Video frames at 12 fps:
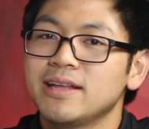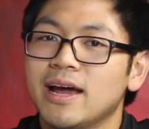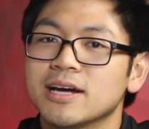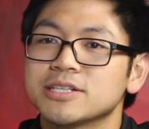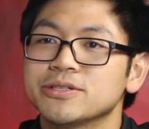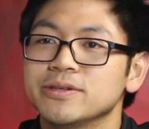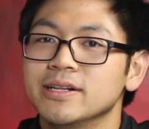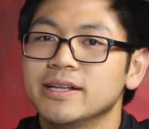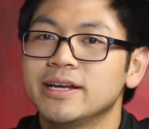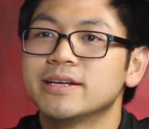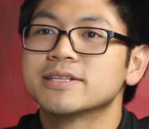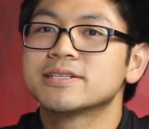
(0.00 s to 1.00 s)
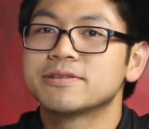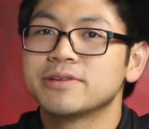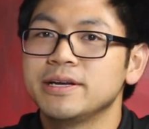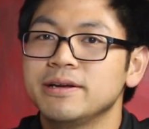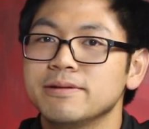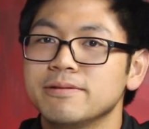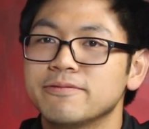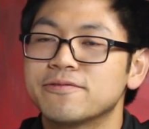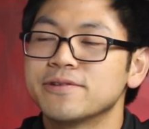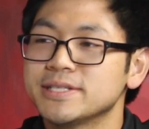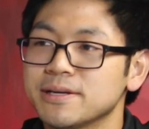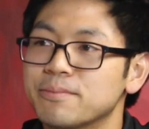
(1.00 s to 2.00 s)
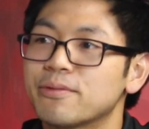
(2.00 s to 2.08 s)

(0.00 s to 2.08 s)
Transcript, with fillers: the actual industry freezing